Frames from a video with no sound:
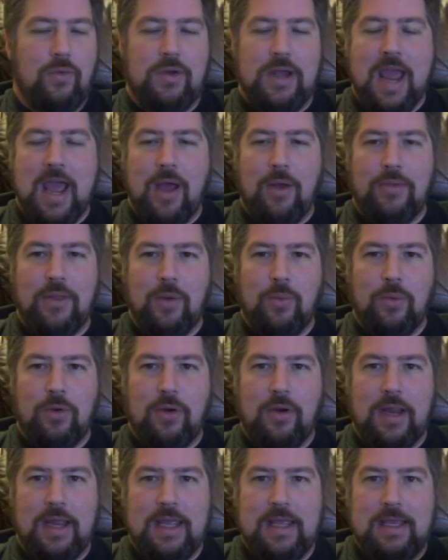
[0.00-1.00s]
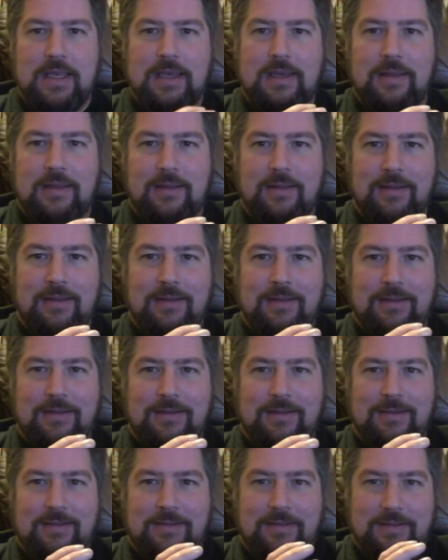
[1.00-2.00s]
now that we're in
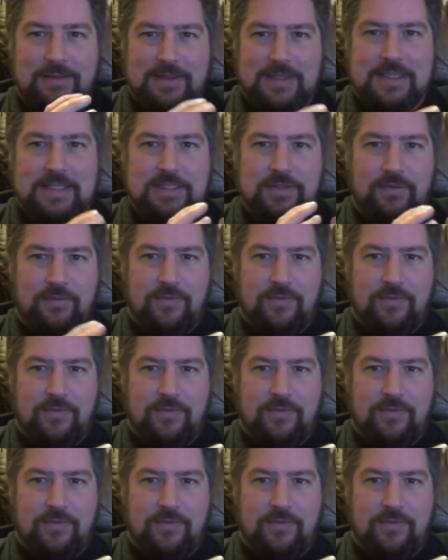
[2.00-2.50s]
this